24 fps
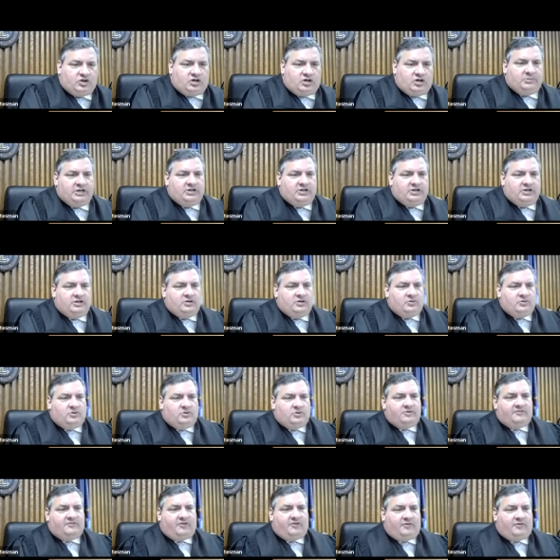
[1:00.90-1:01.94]
adjournment in
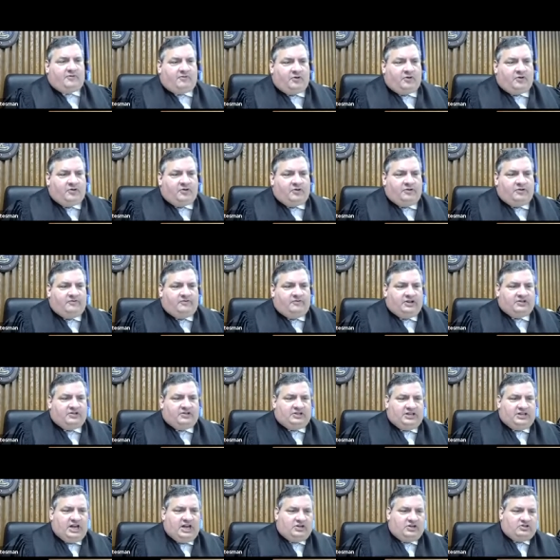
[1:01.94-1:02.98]
order for further
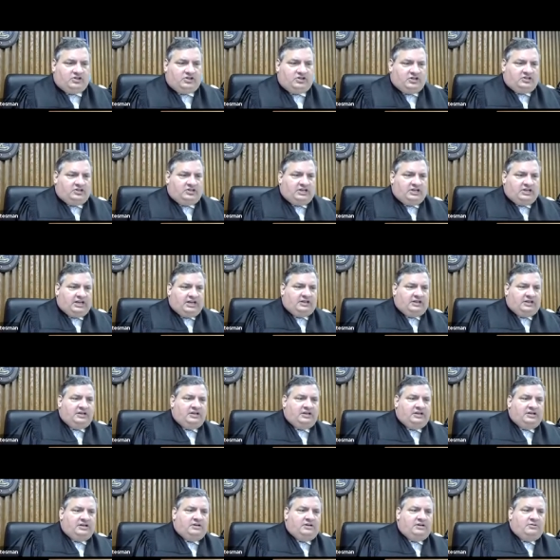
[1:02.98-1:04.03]
investigation to take